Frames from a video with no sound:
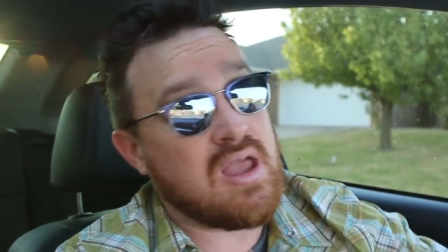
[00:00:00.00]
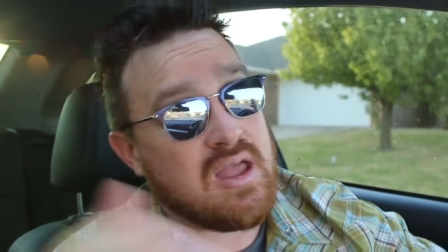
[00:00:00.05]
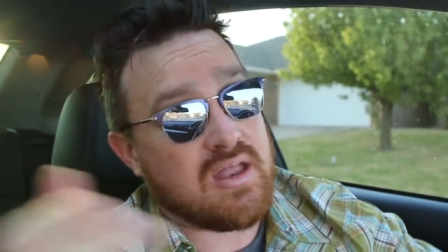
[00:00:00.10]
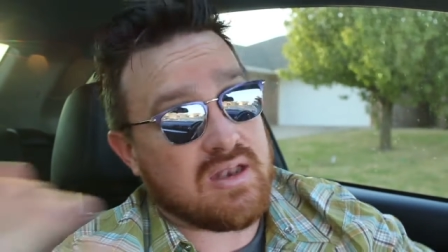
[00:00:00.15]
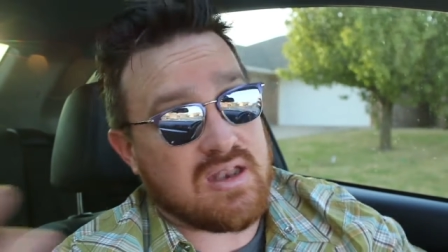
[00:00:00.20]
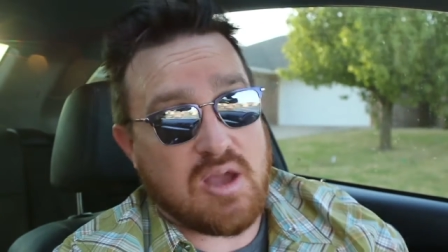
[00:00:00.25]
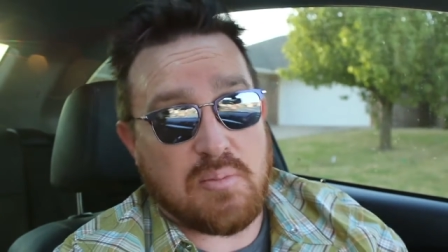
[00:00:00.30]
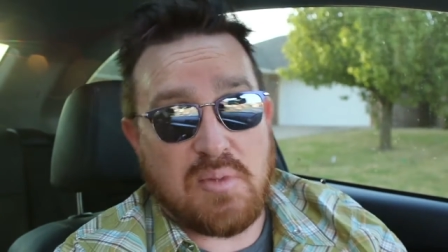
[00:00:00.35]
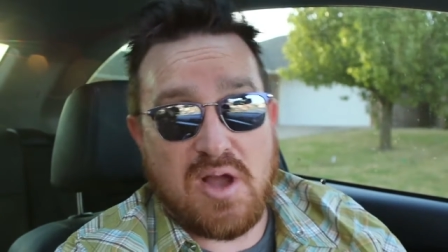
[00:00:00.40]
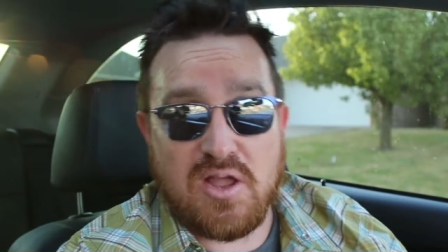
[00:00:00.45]

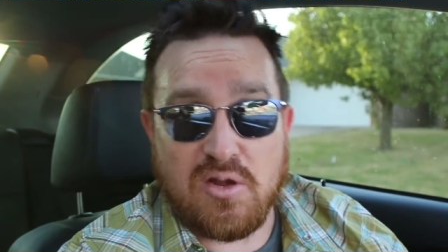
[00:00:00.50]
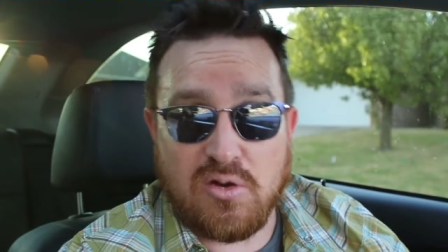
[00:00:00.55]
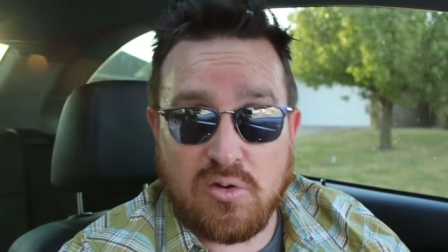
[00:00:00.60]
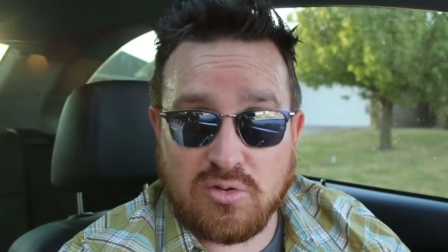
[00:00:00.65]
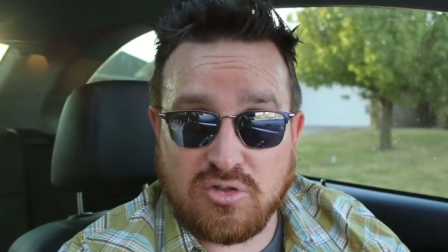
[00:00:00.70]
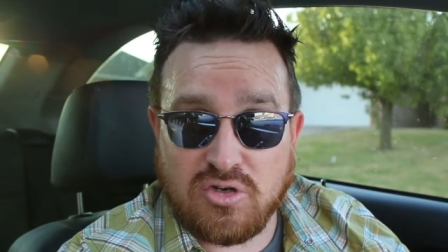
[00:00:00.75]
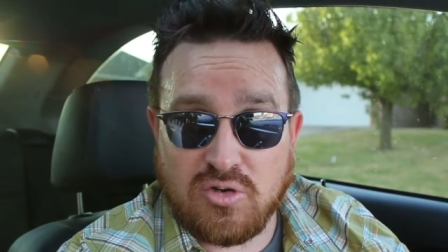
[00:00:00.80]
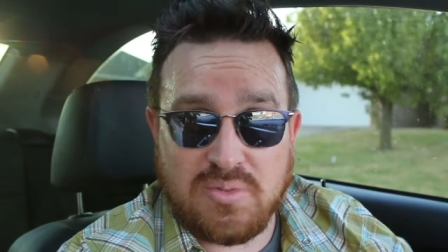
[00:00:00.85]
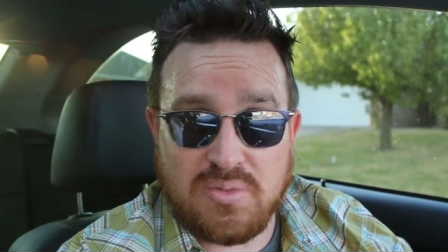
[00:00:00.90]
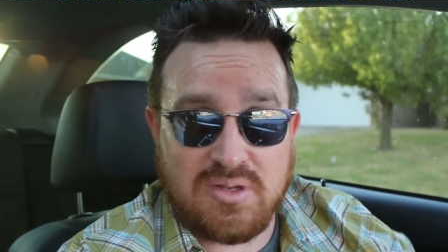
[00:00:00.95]
Now, my
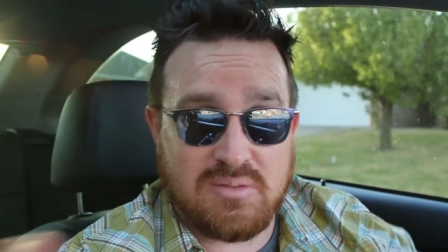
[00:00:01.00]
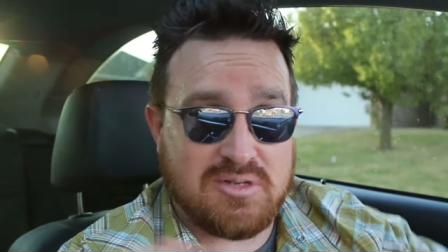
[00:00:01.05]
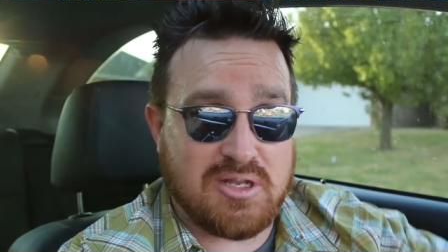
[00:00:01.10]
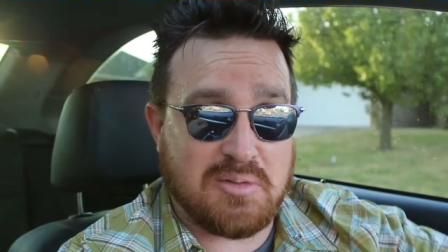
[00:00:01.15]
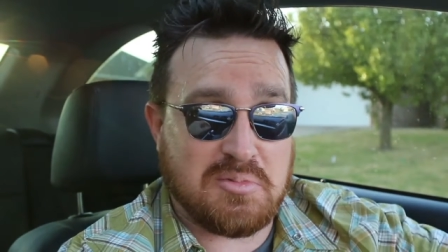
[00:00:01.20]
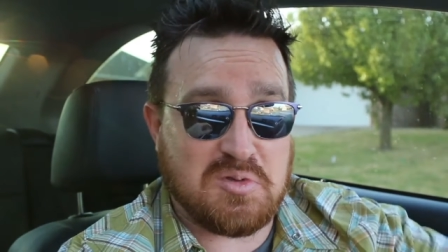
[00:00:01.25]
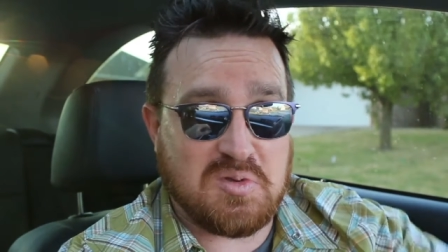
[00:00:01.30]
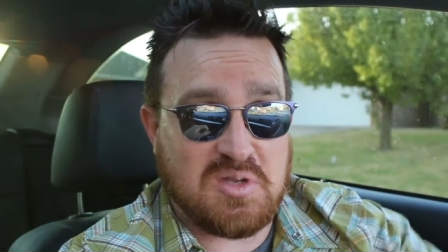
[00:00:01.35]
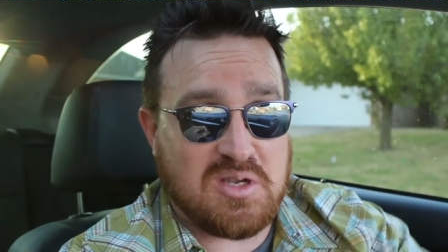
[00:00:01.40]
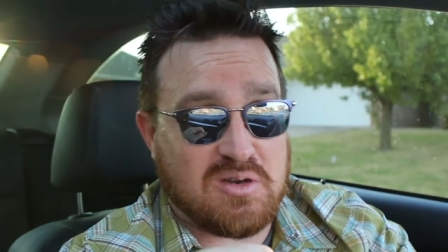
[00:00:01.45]
older
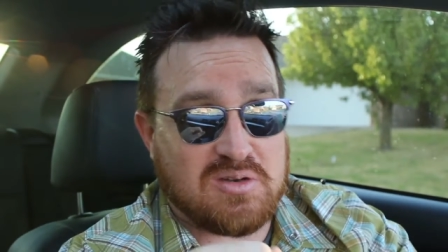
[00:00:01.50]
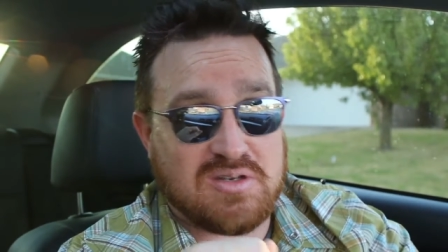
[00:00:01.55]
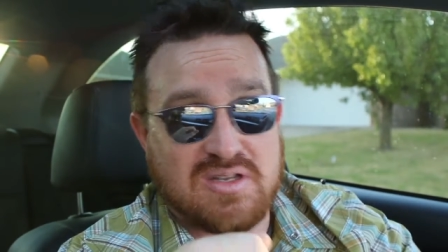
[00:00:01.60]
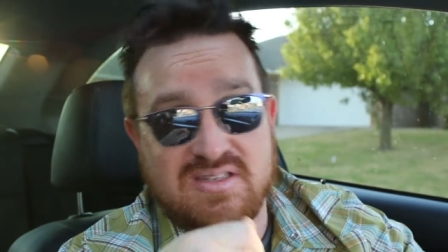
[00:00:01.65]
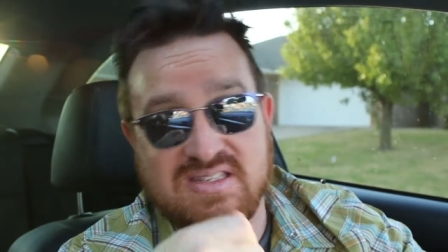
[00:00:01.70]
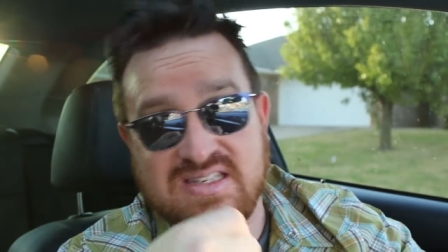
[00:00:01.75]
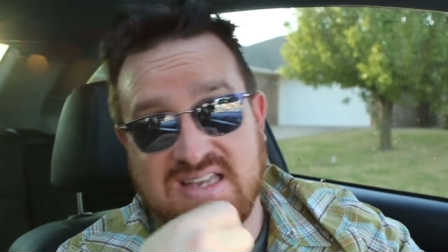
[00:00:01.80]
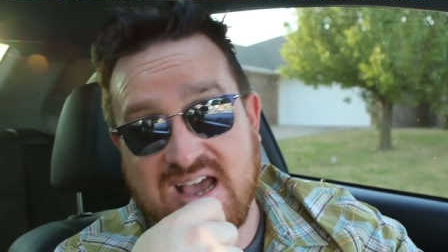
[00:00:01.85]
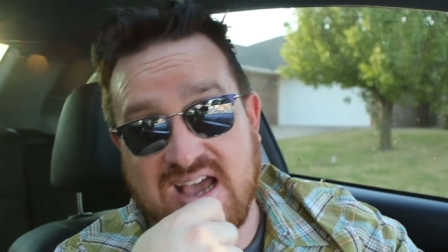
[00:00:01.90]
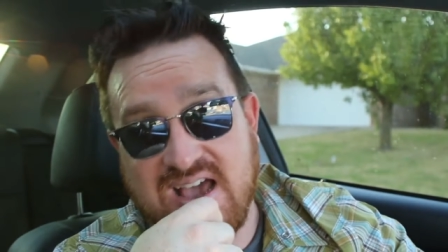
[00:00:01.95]
BMW here
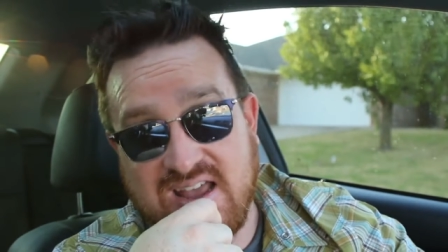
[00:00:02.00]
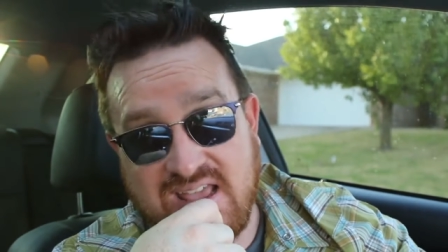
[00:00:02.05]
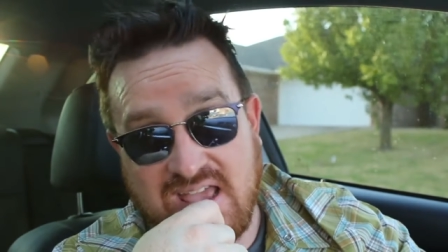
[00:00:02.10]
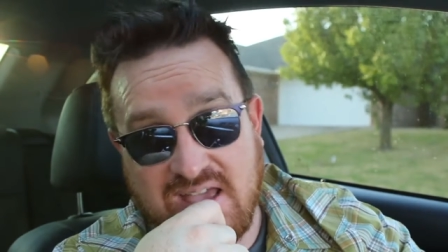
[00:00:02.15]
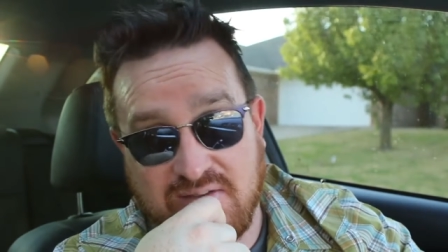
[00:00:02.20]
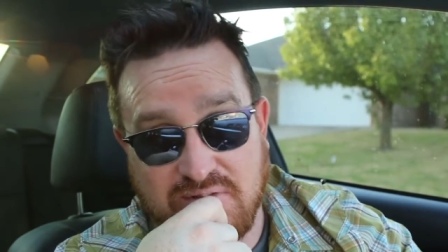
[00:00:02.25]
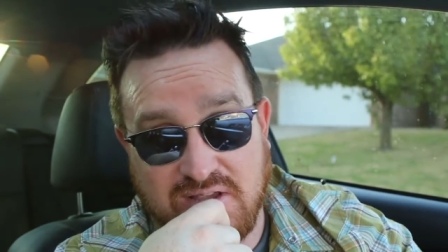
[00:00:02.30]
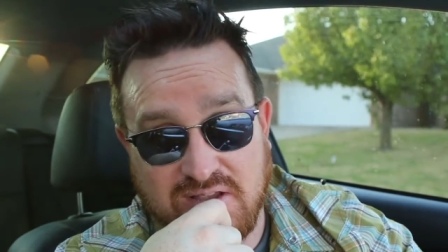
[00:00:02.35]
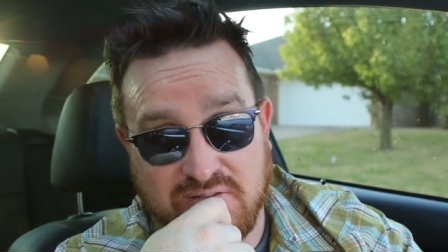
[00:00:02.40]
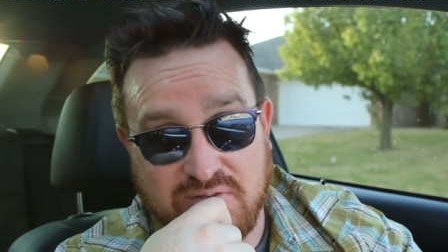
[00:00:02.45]
does not
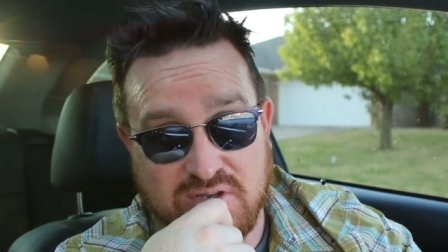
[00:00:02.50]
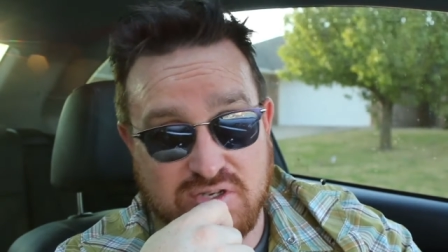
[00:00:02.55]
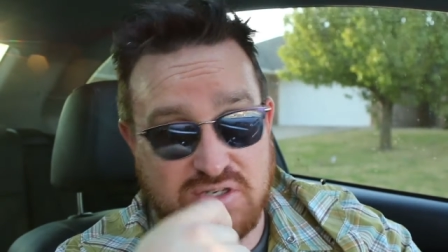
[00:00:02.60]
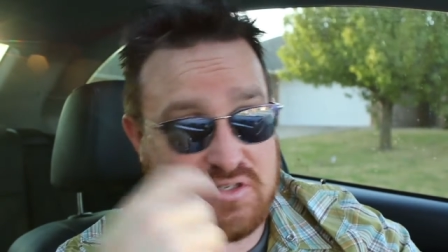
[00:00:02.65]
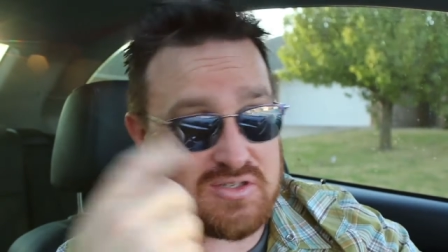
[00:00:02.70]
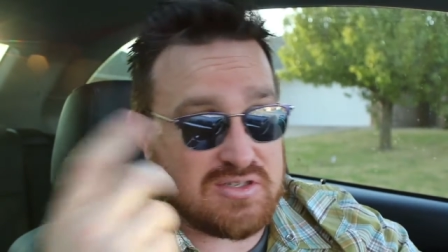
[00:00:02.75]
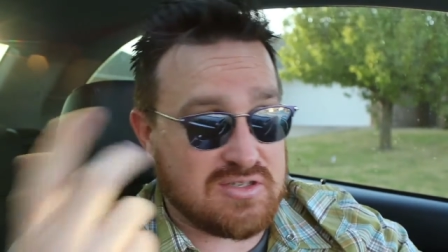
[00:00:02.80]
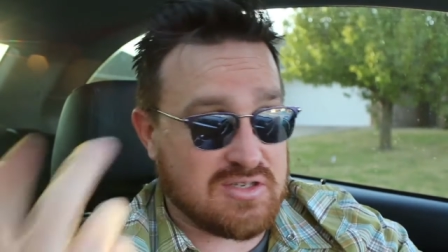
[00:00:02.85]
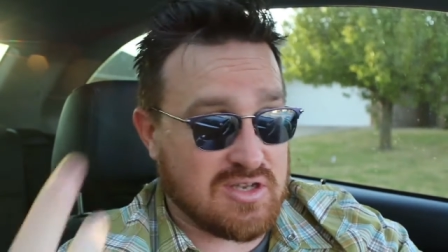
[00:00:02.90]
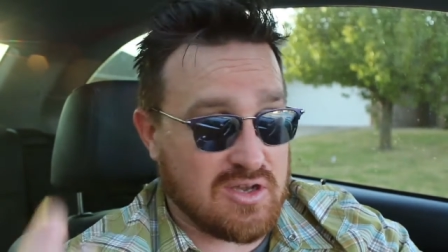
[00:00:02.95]
have night
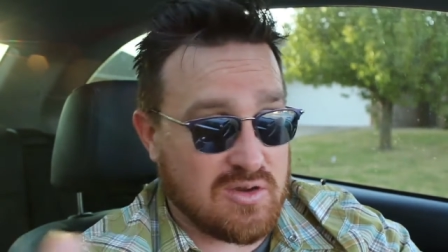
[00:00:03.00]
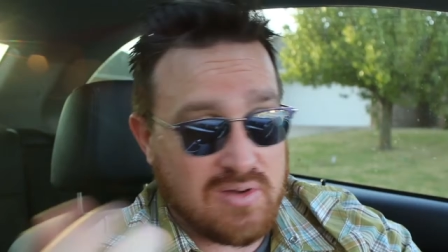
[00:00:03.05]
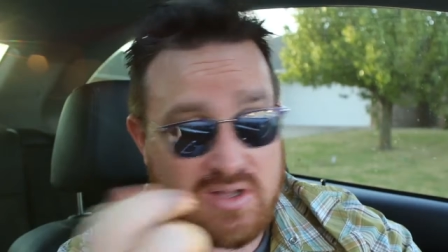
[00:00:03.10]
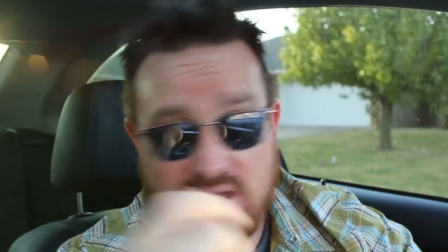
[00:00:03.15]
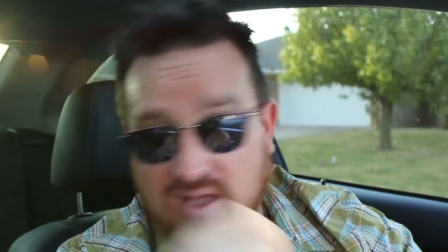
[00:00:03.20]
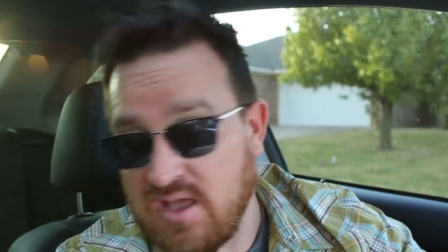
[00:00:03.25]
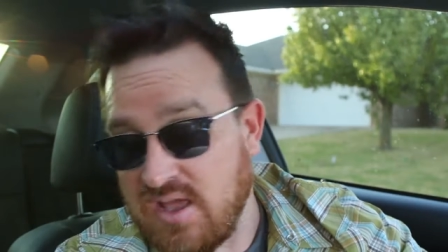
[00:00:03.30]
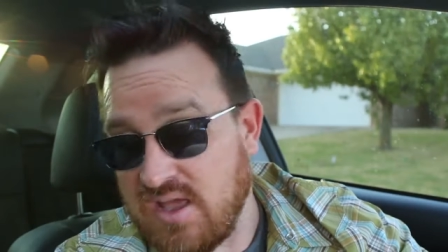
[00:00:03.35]
vision, so